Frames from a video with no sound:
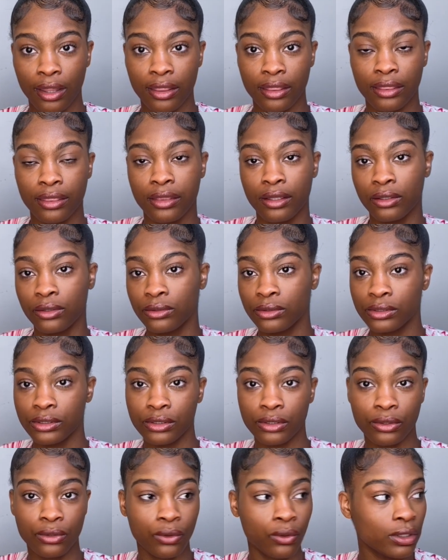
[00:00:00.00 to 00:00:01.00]
those
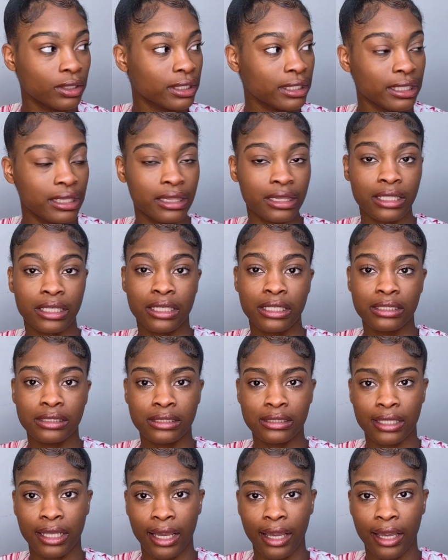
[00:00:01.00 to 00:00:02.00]
are all the
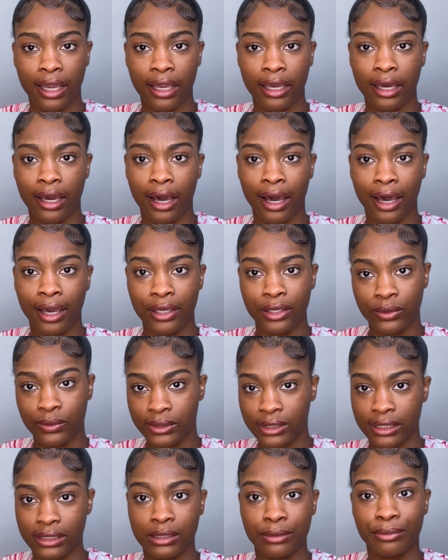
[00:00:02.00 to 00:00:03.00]
things that I use
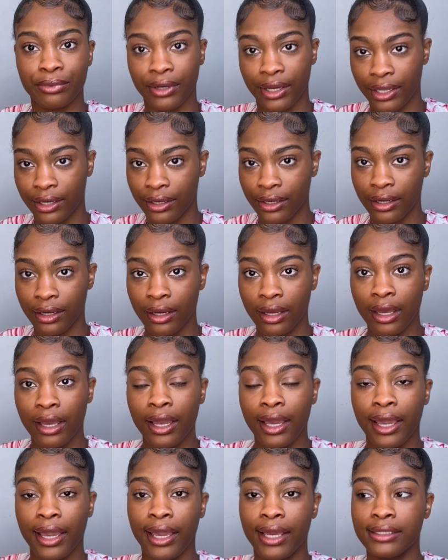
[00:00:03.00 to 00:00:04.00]
as a braider.
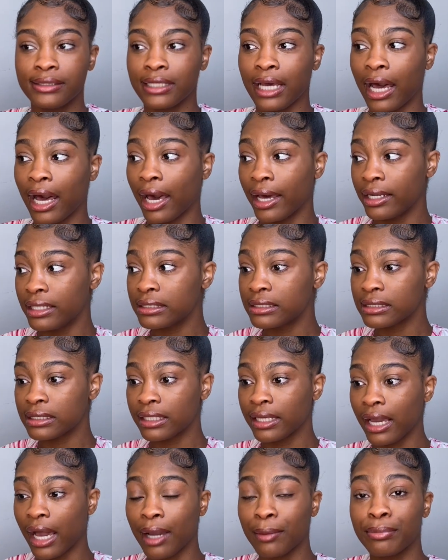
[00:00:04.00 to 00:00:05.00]
And
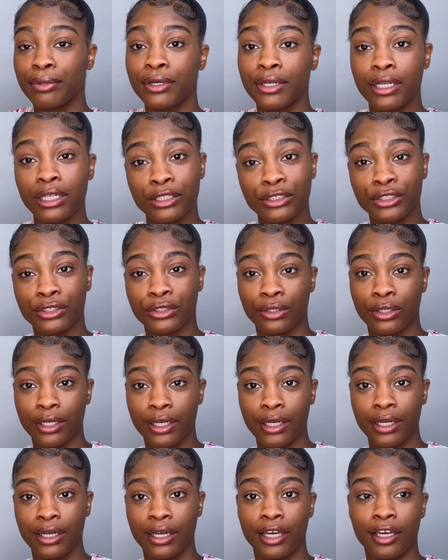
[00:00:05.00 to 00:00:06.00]
honestly, I'm pretty
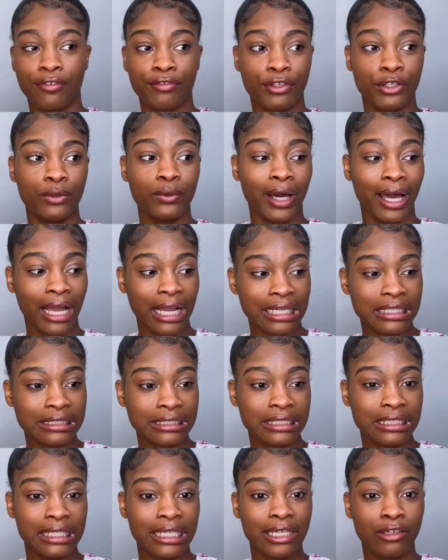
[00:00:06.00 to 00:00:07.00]
sure if you
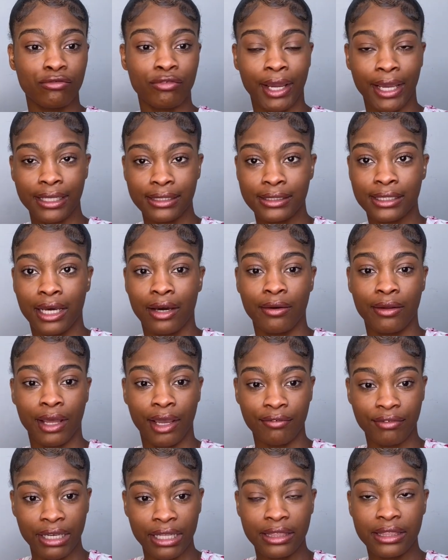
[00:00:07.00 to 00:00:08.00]
actually write down
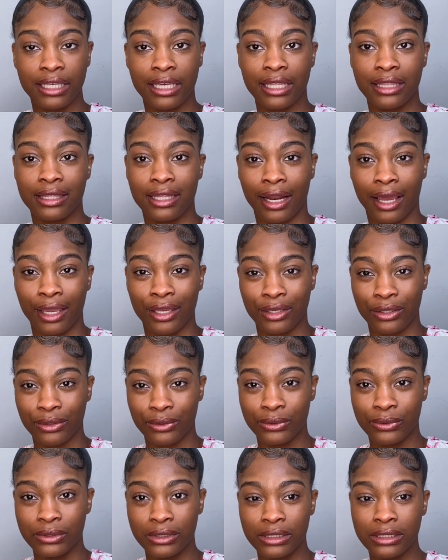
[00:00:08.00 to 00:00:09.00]
everything that I
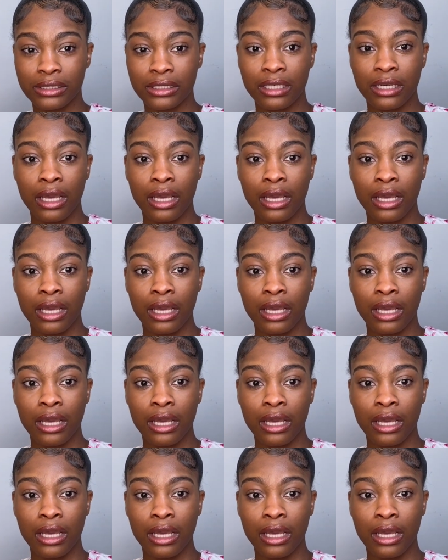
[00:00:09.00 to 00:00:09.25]
use,